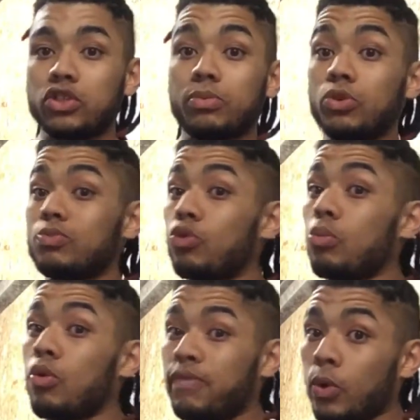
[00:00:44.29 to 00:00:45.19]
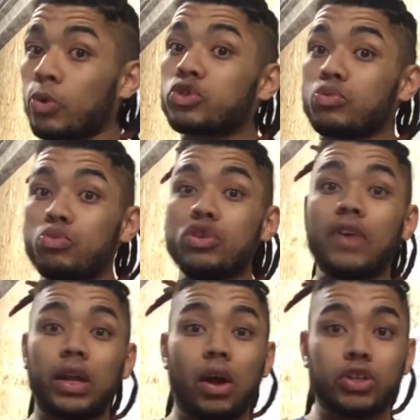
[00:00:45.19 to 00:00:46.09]
to produce more and more force, to
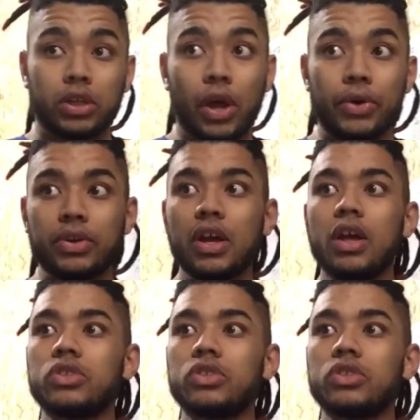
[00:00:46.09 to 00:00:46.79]
move a larger load.